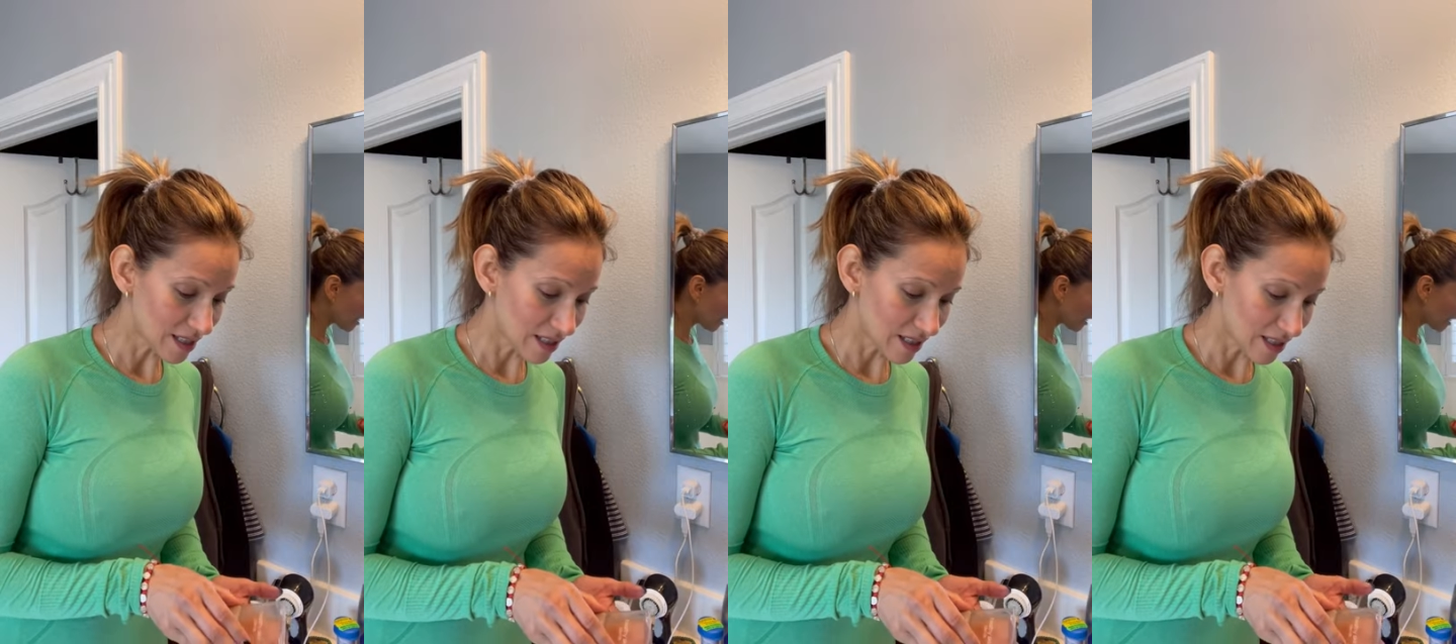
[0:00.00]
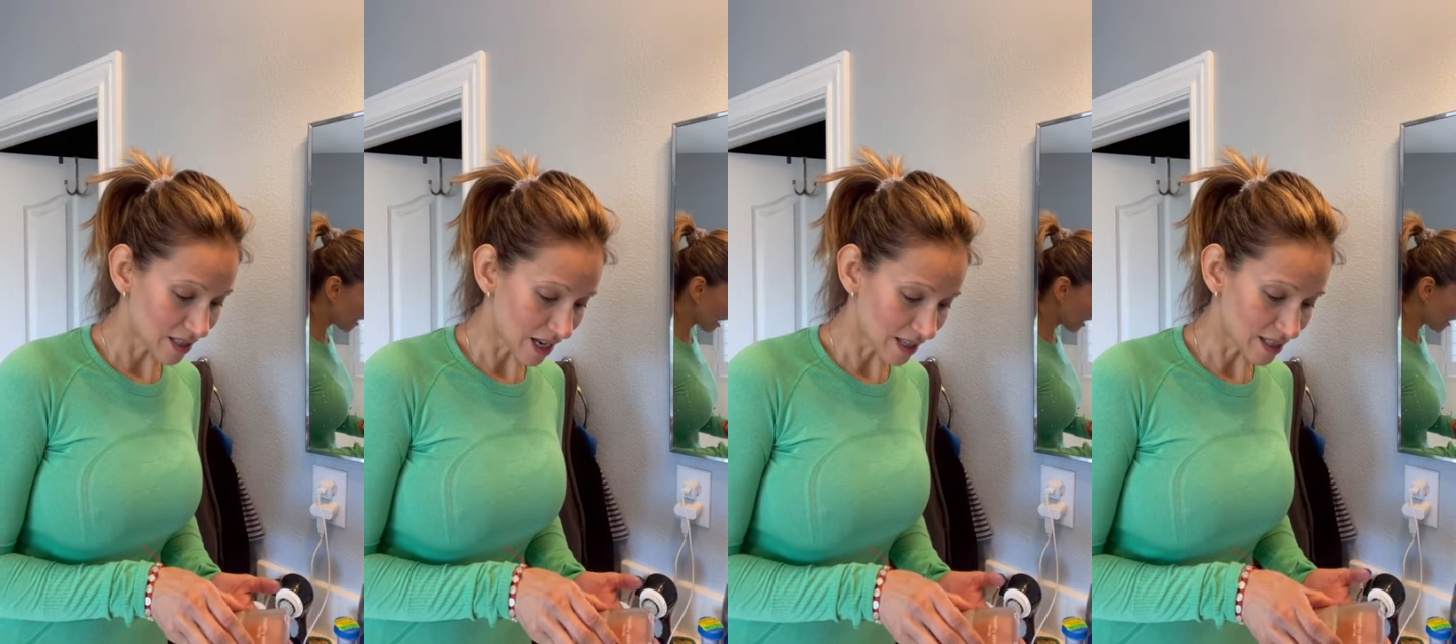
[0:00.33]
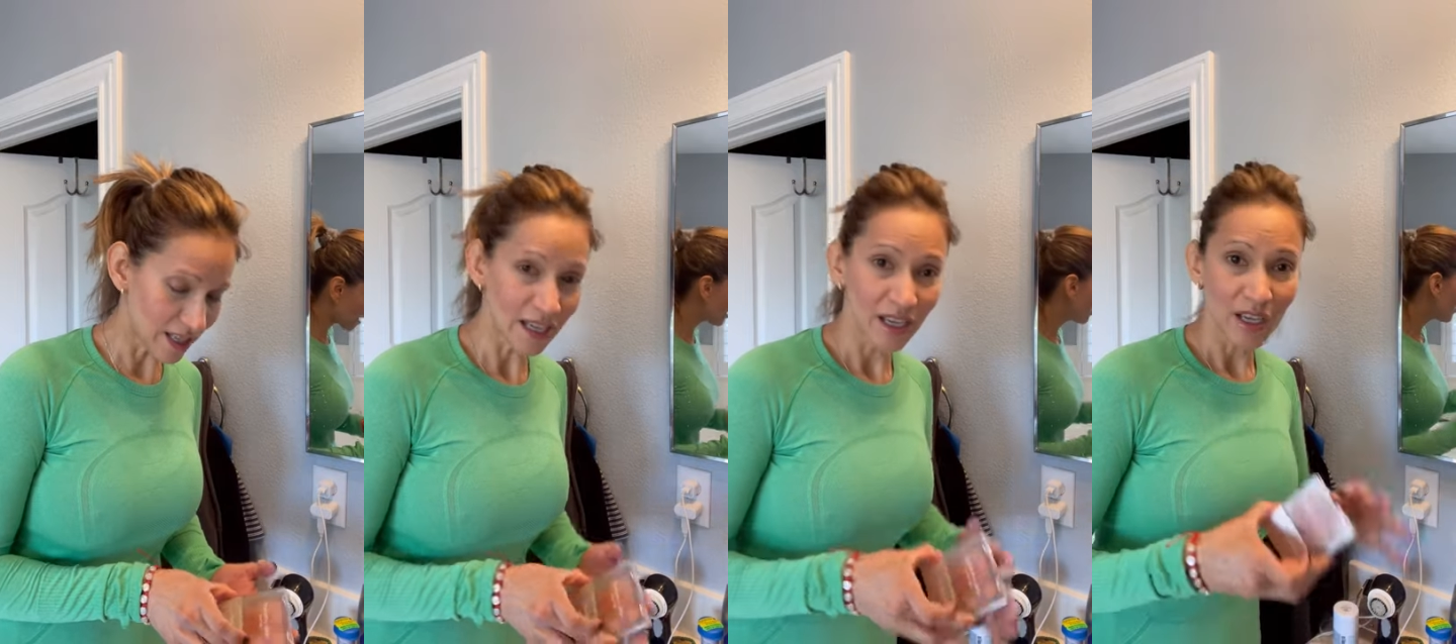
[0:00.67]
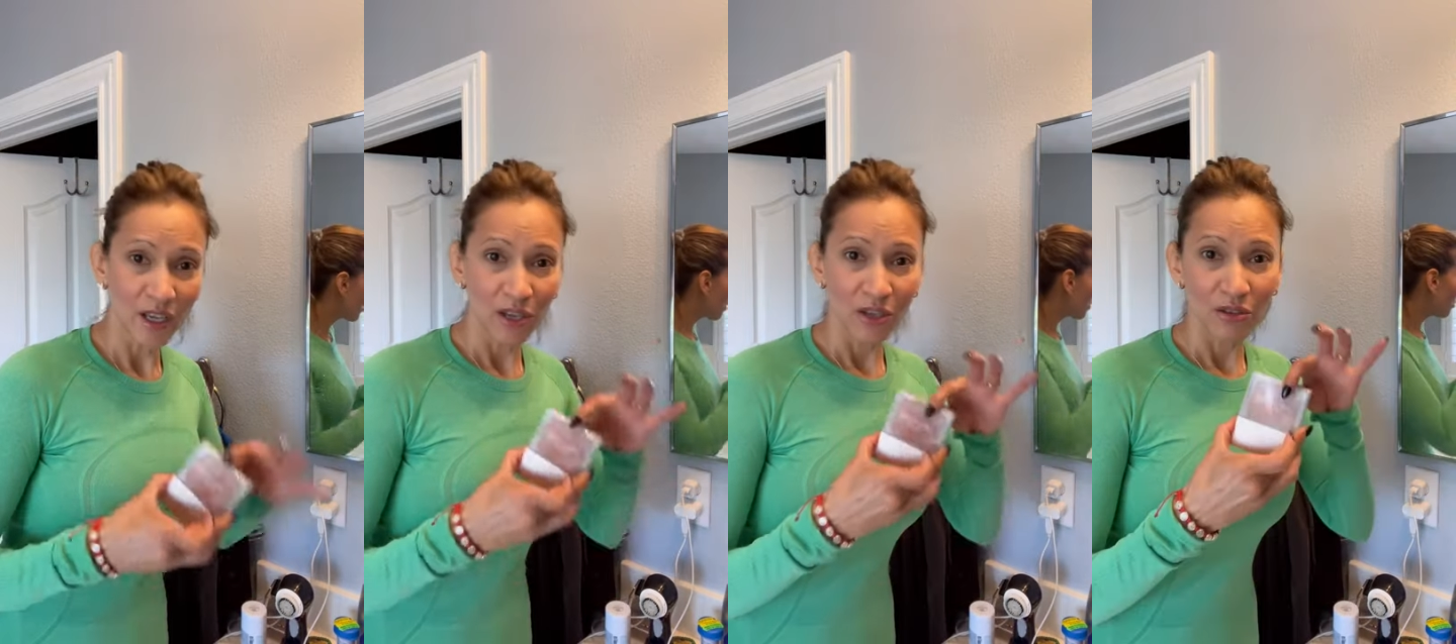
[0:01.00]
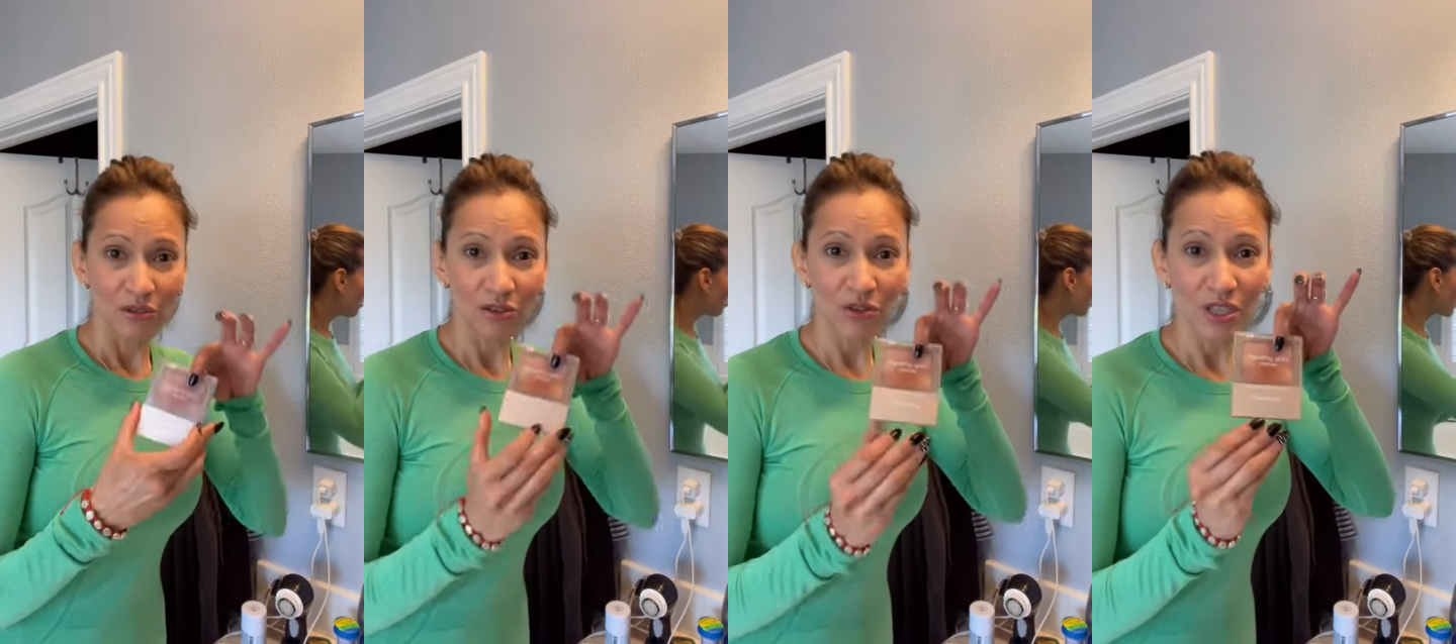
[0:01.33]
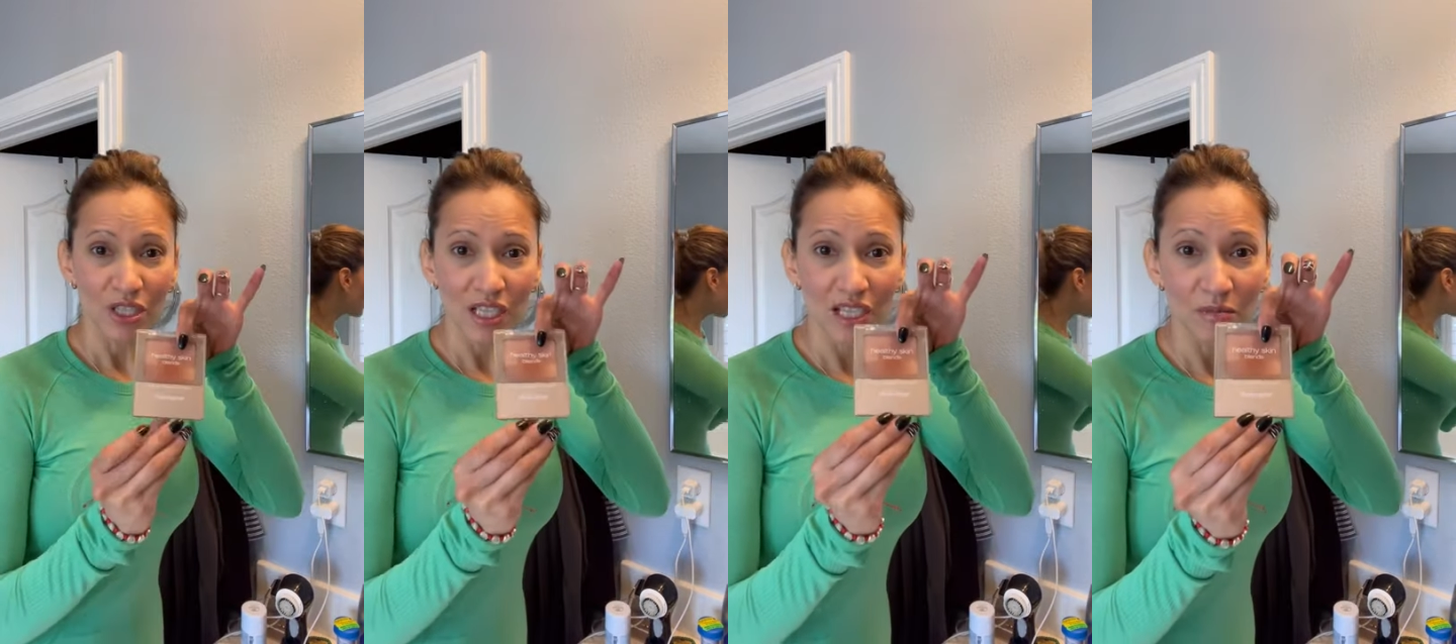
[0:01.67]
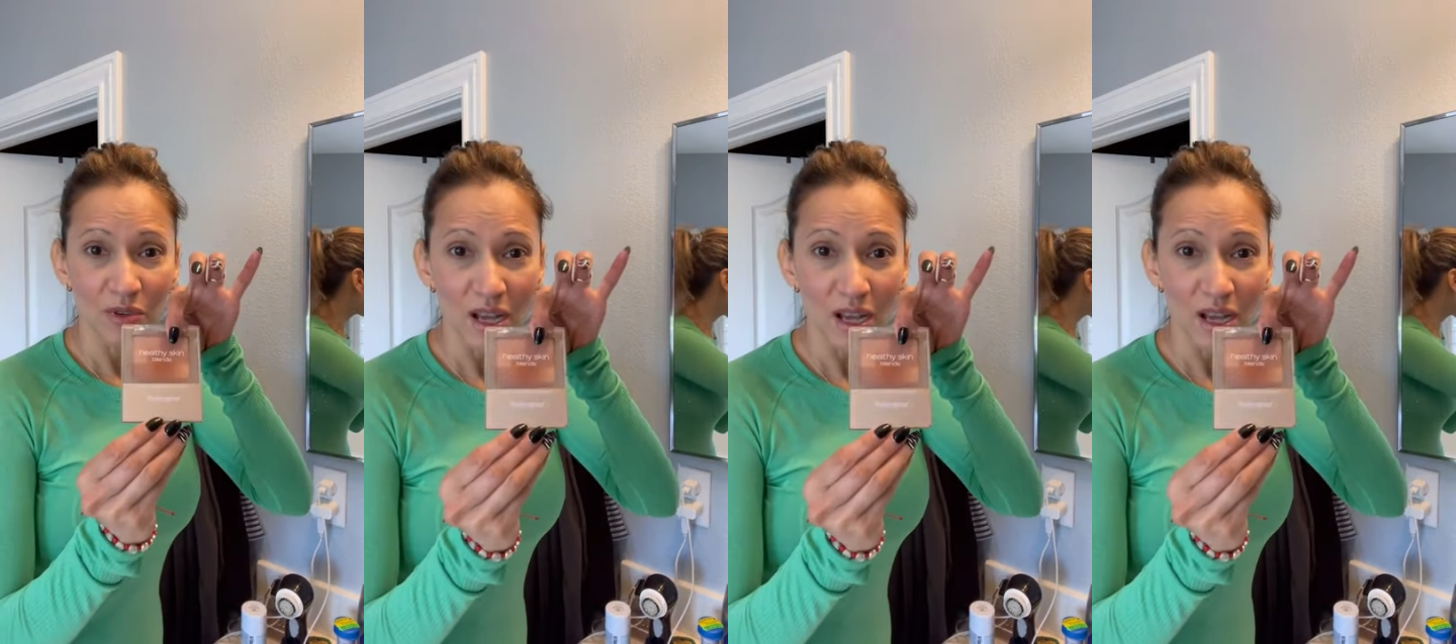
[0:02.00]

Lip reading: It's just a Neutrogena